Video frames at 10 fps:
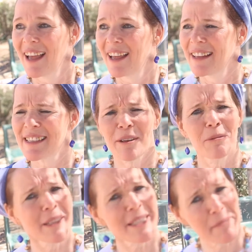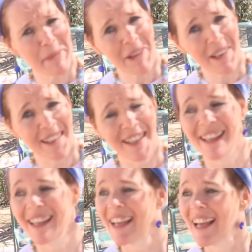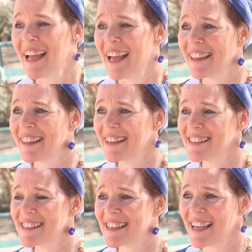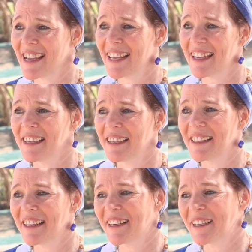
And I say, what's the miracle? And they say,